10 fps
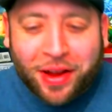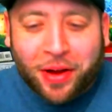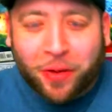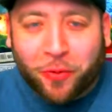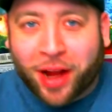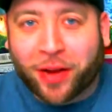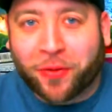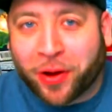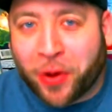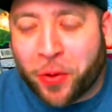Rocket
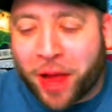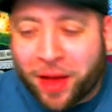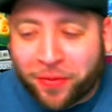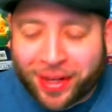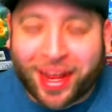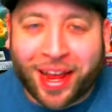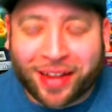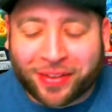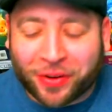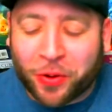Raccoon having
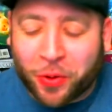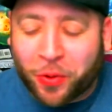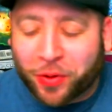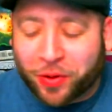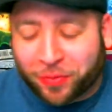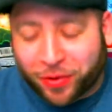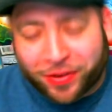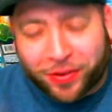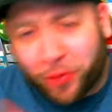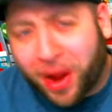kids, or, or was
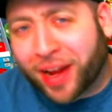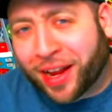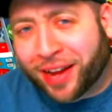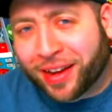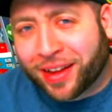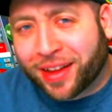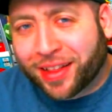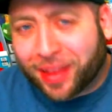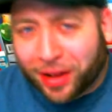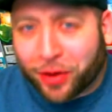it Rocket,
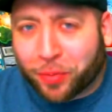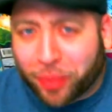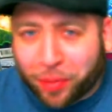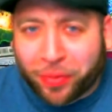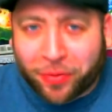the little puppy